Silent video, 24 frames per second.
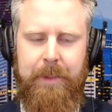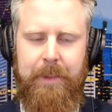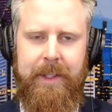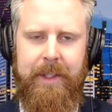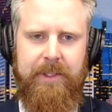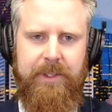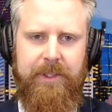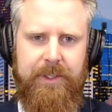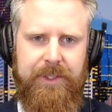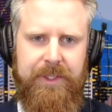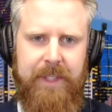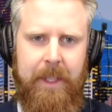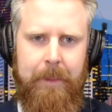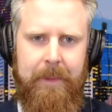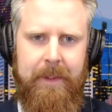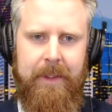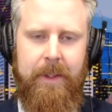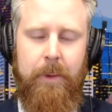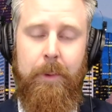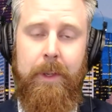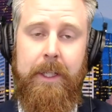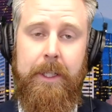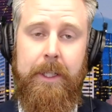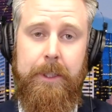but this is something
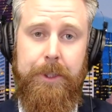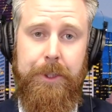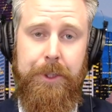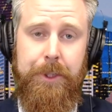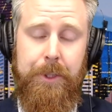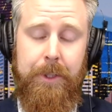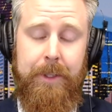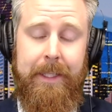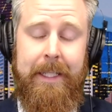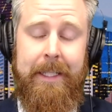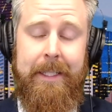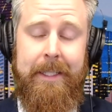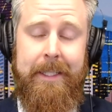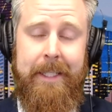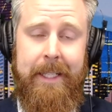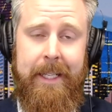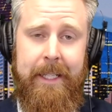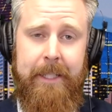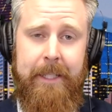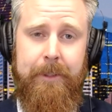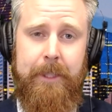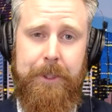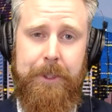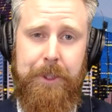that we should
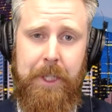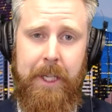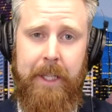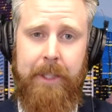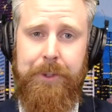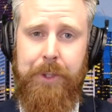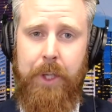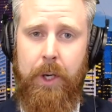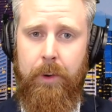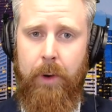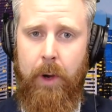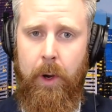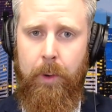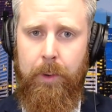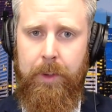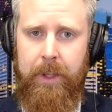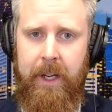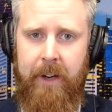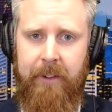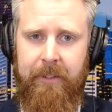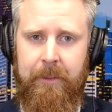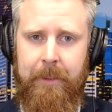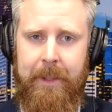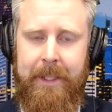continue to challenge our own
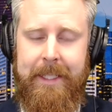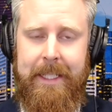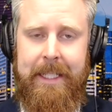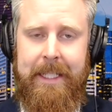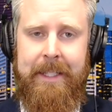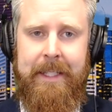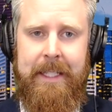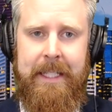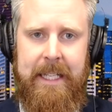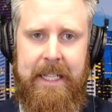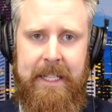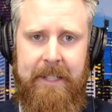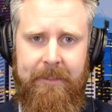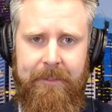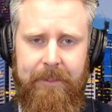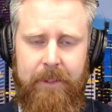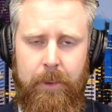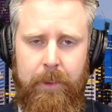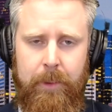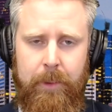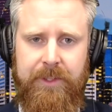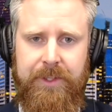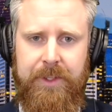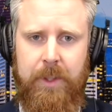government in the
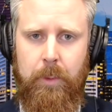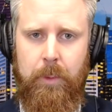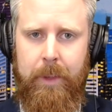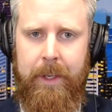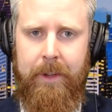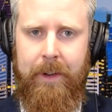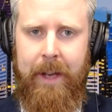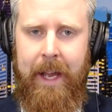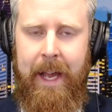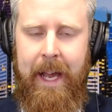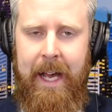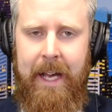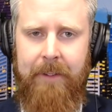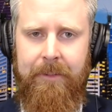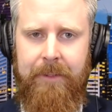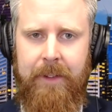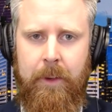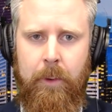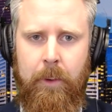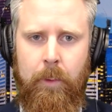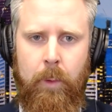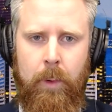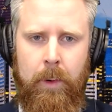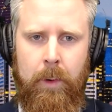influence that we are
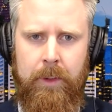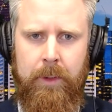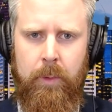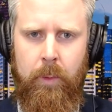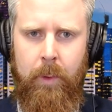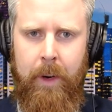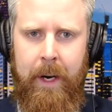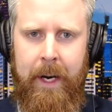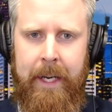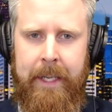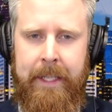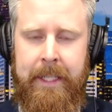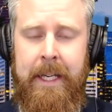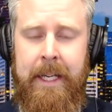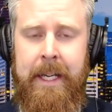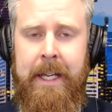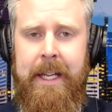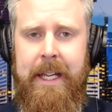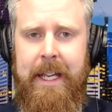having worldwide